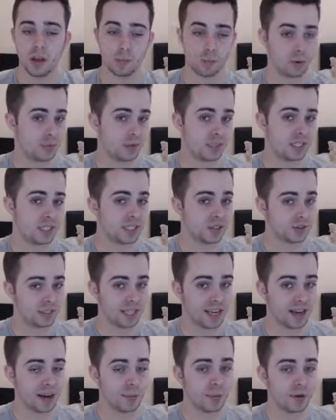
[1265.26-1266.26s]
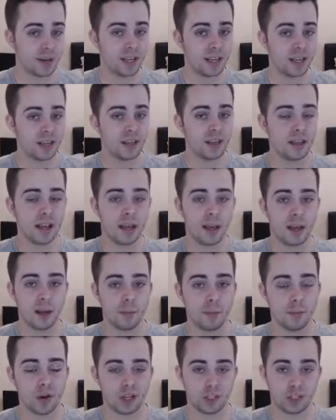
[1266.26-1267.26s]
Probably still set up on it,
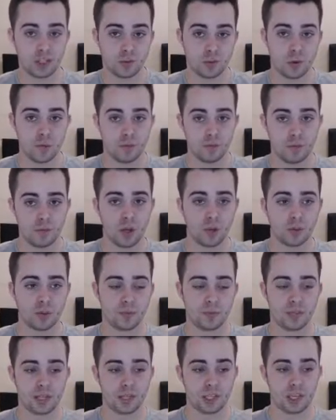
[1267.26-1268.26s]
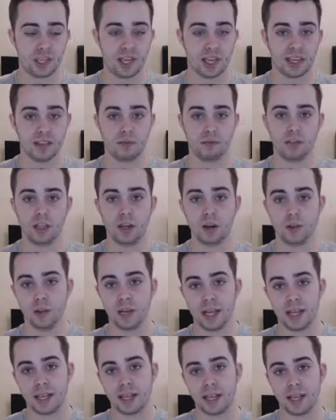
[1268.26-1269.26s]
um, but I just won't be able to potentially get, you know, the
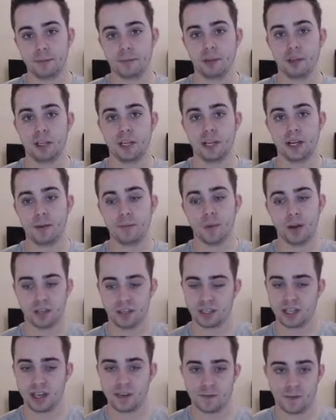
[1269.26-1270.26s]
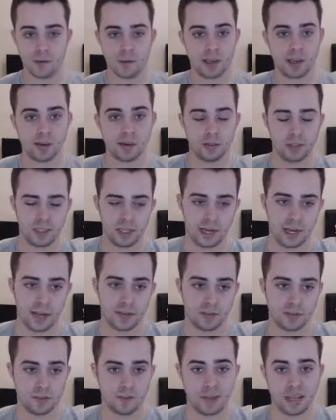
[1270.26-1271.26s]
late game clean up. Might just get a few kills and then
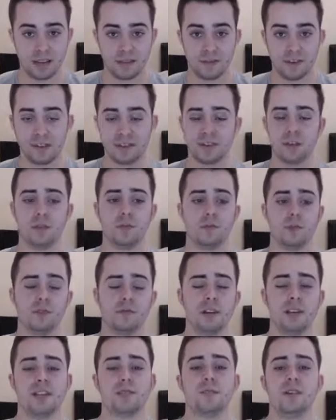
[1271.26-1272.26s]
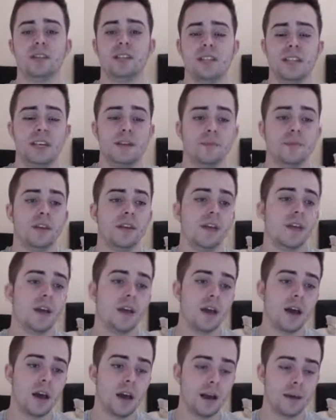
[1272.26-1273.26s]
have to pick things off with the rest of my team.
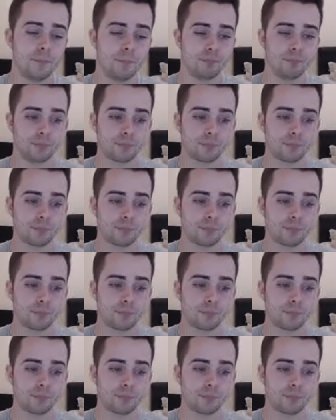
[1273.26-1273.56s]
Um,